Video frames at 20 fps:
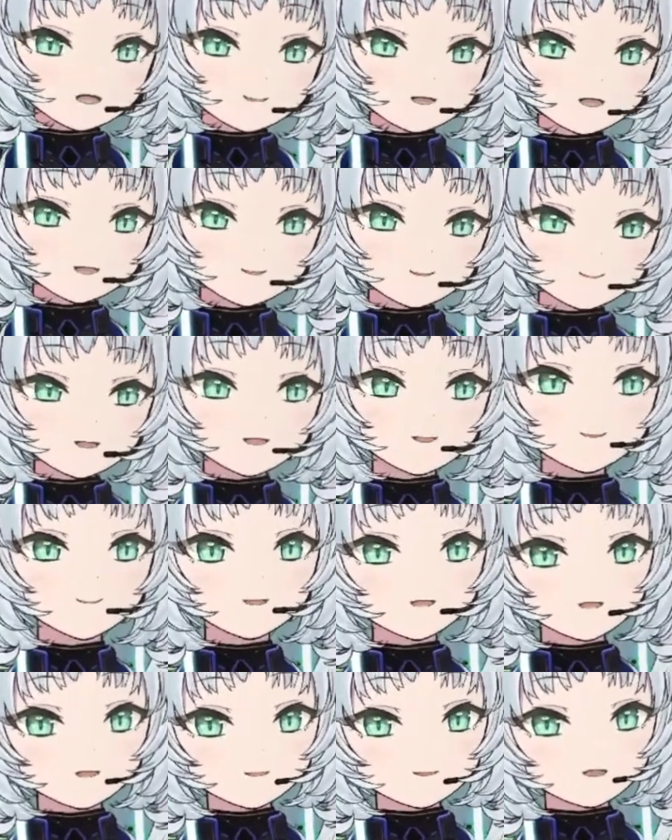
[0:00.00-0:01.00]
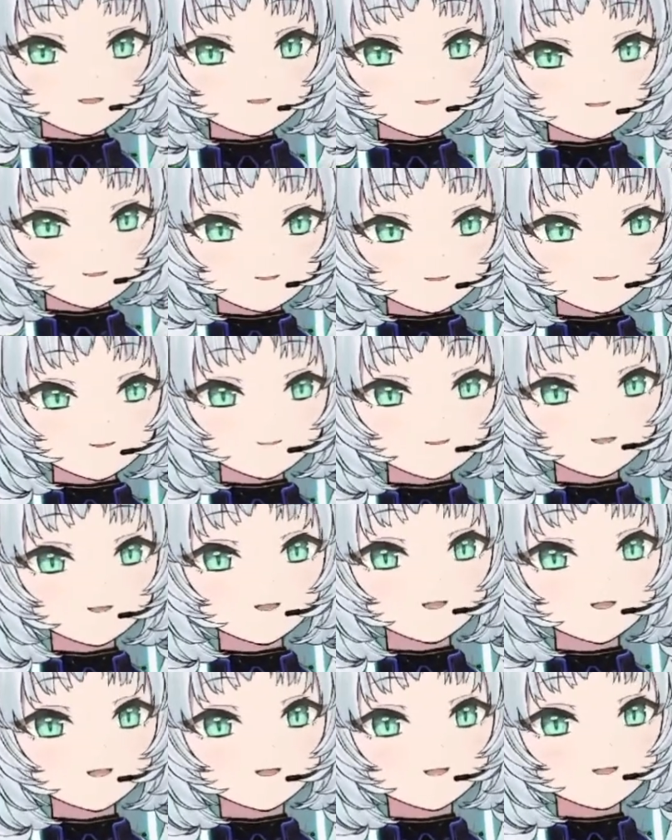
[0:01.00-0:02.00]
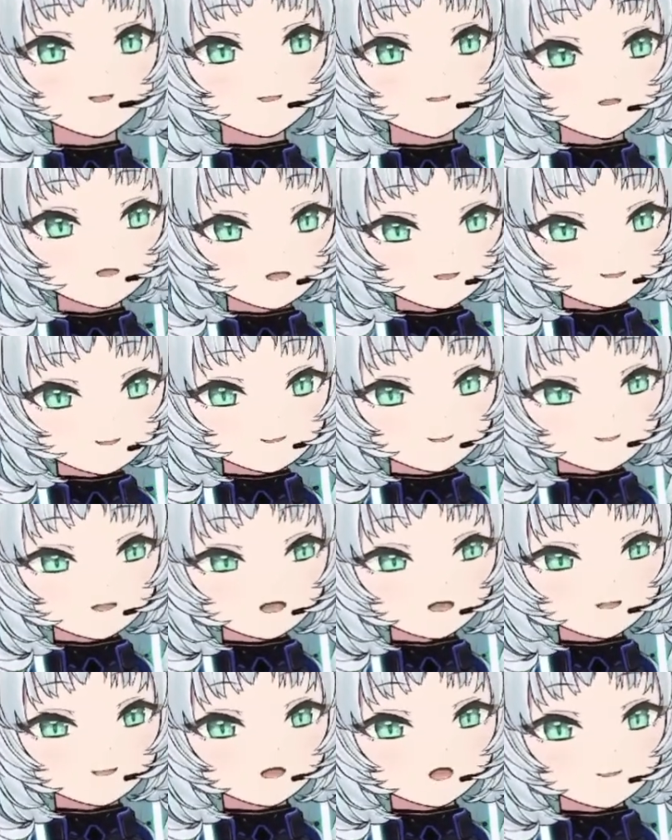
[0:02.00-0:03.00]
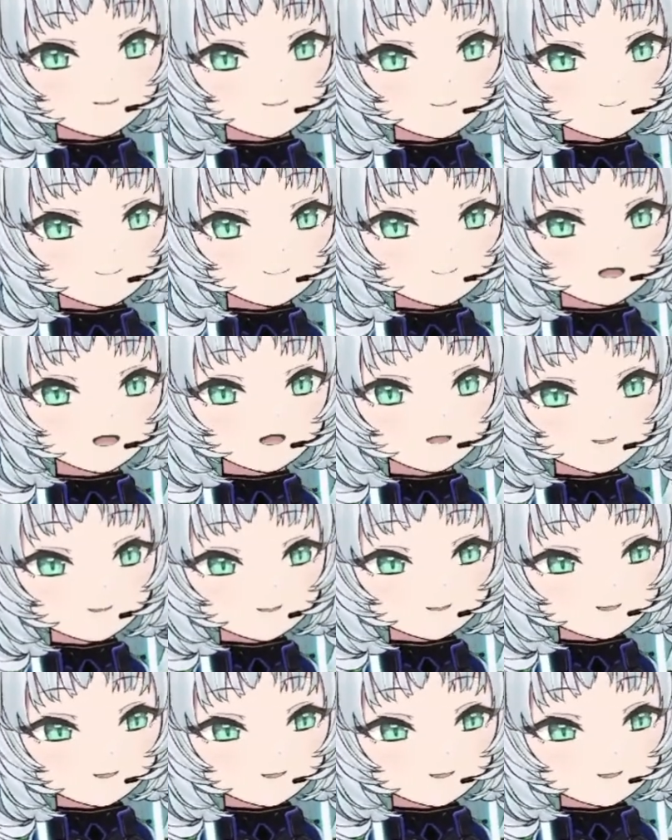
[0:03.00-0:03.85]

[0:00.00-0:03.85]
definitively know that you do you are sustained off of hatred.